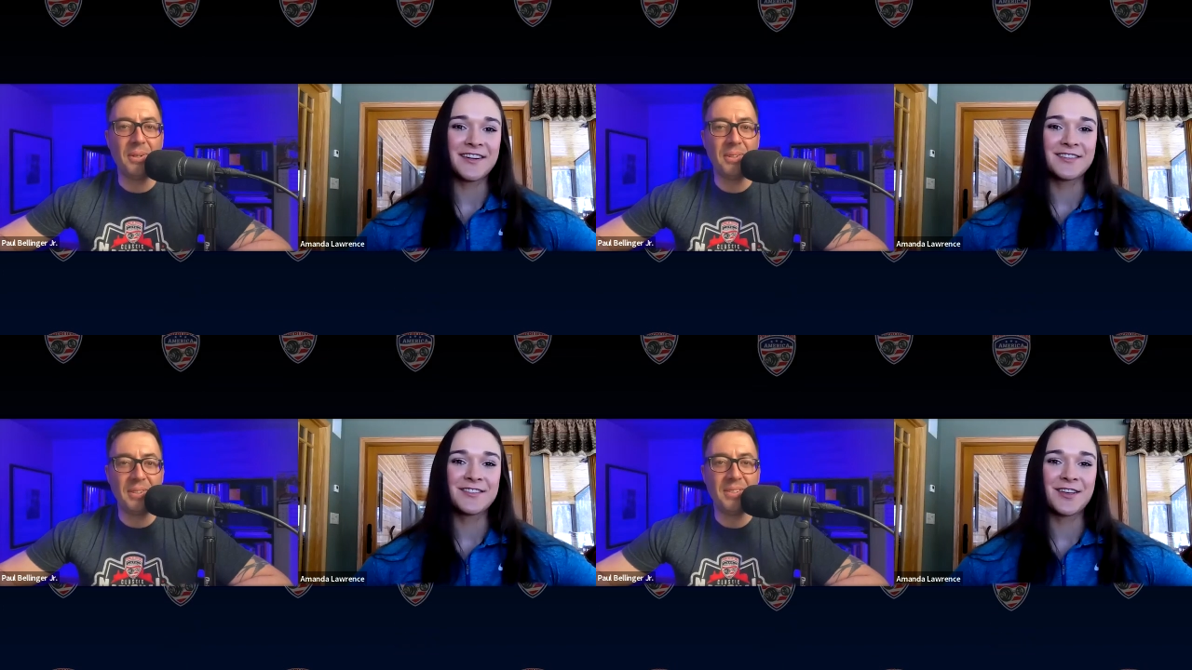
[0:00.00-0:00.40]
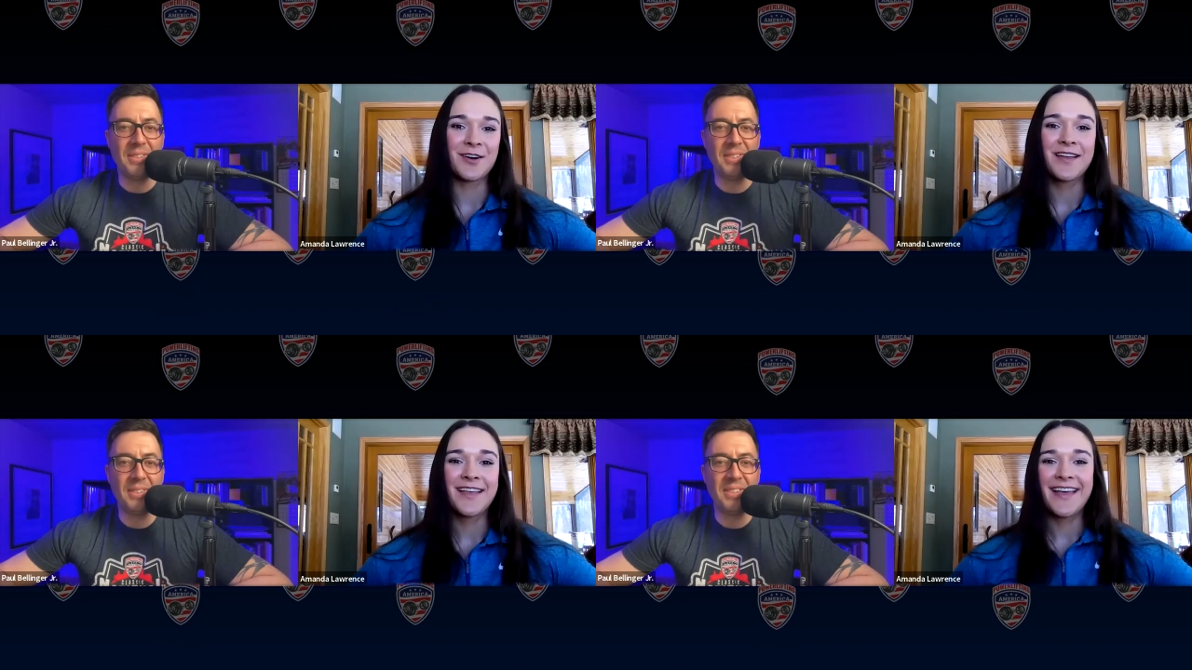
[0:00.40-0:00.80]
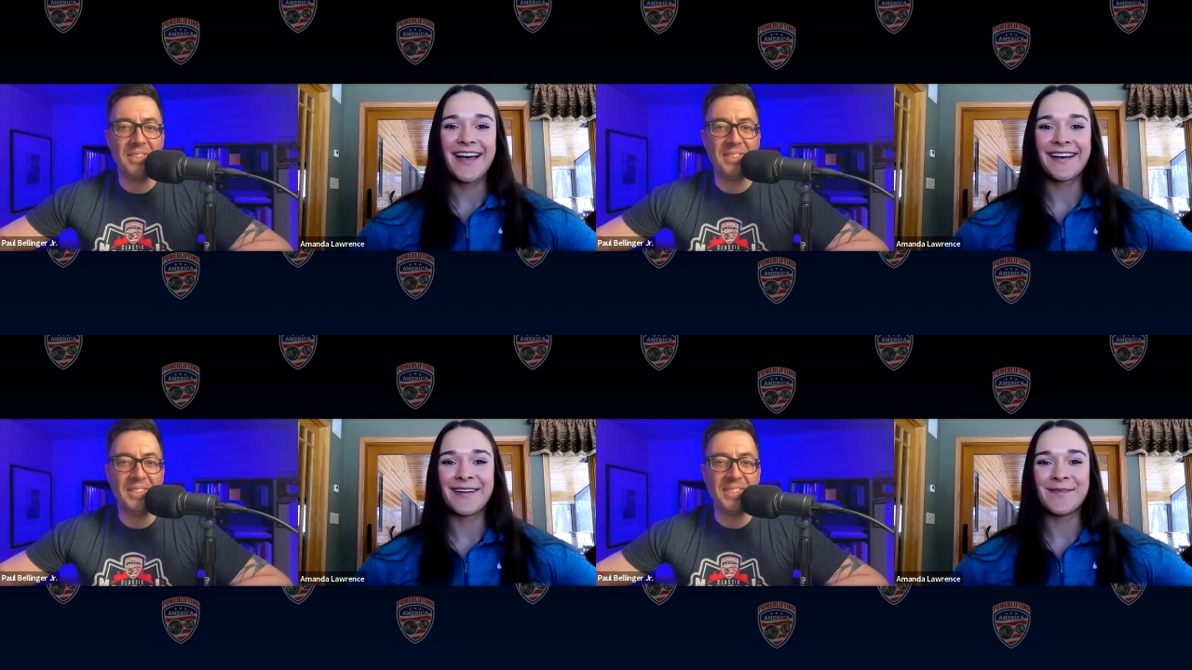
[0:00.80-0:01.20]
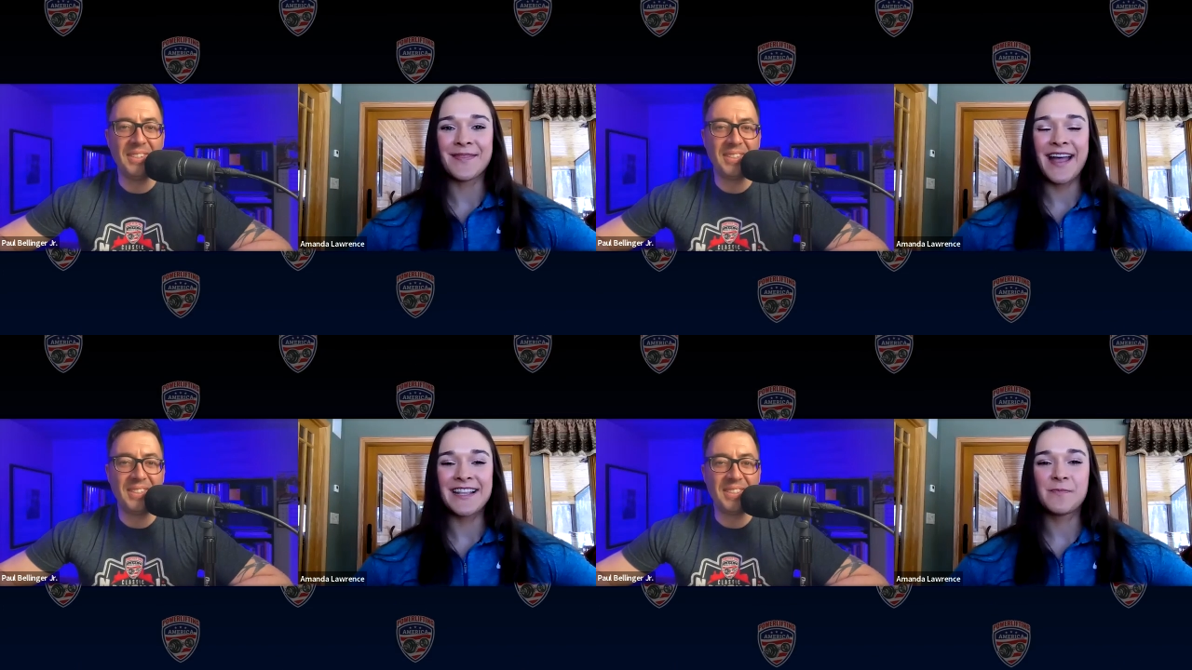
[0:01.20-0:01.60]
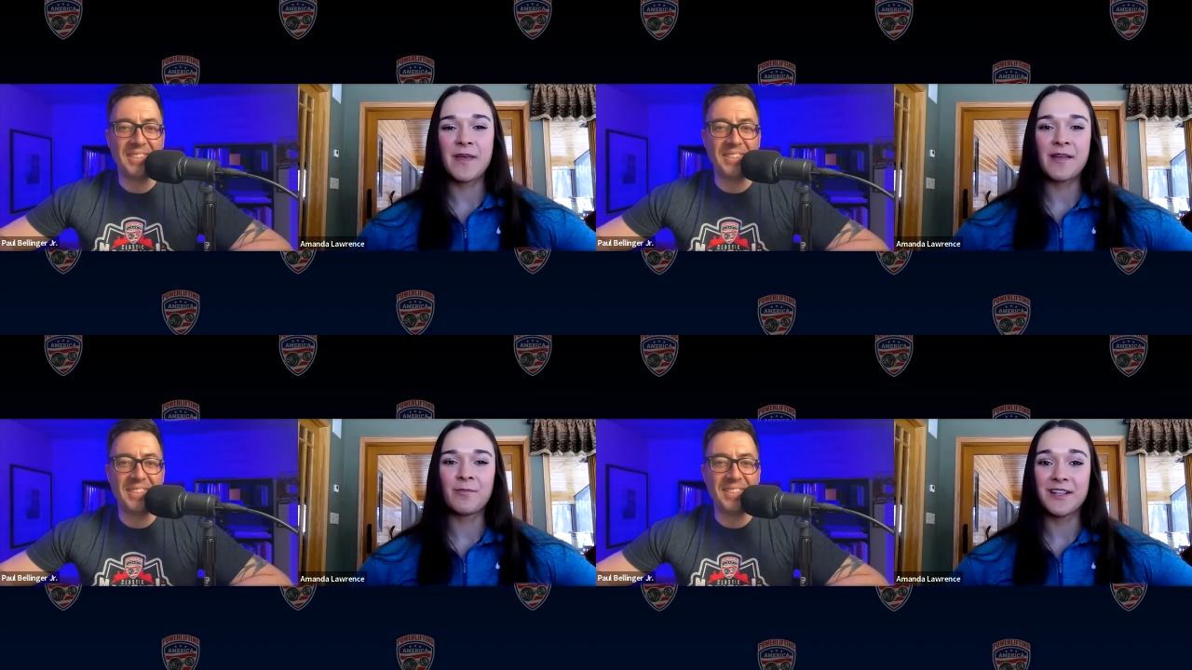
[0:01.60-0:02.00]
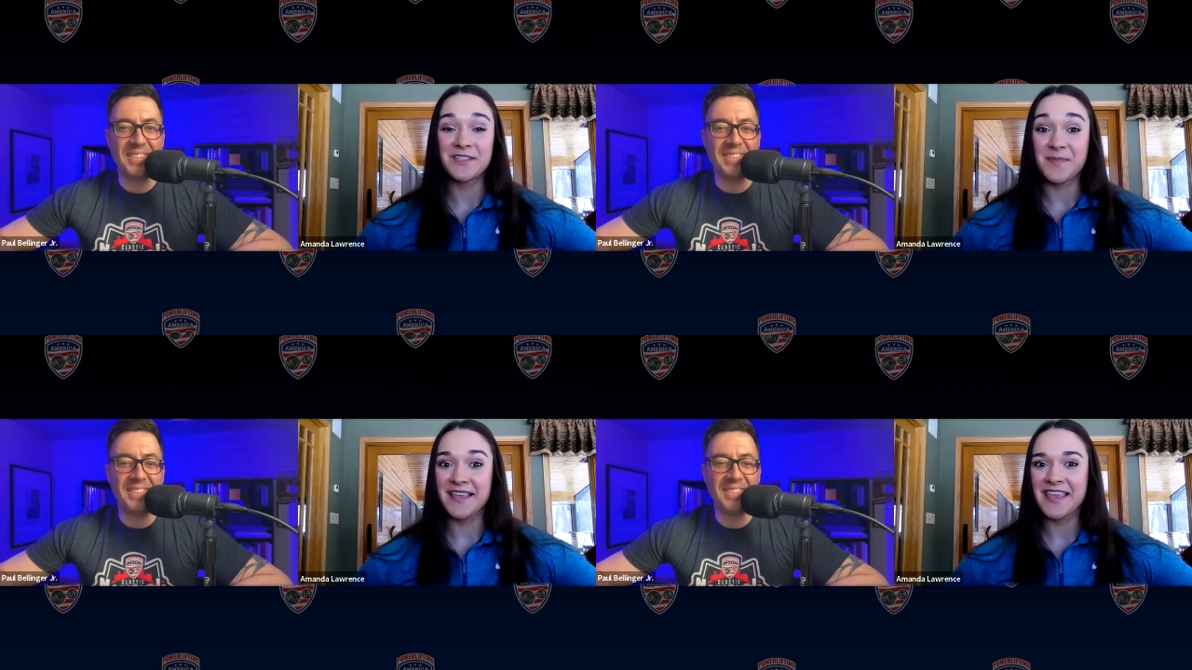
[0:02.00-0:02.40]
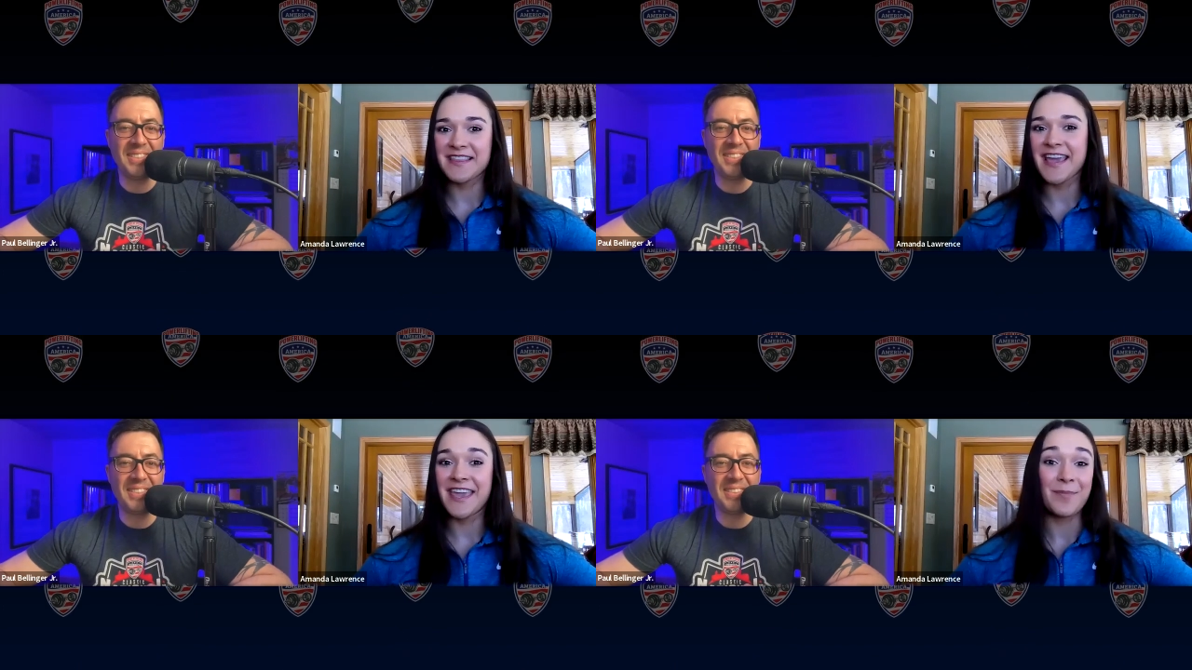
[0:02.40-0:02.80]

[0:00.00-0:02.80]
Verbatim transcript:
Speaker 1: on it this year. So um, that's been what's been